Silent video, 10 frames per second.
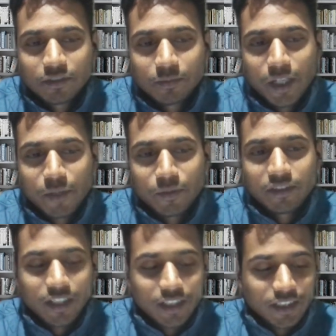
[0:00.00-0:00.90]
primary
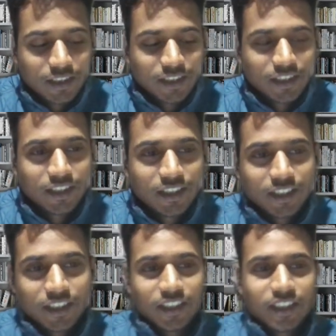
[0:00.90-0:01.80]
winding.
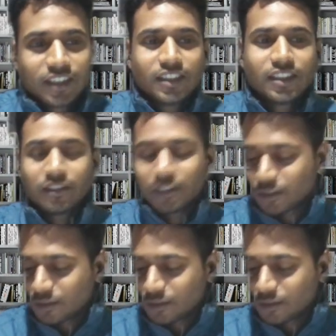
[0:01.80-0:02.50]
Is it na, Vishnu?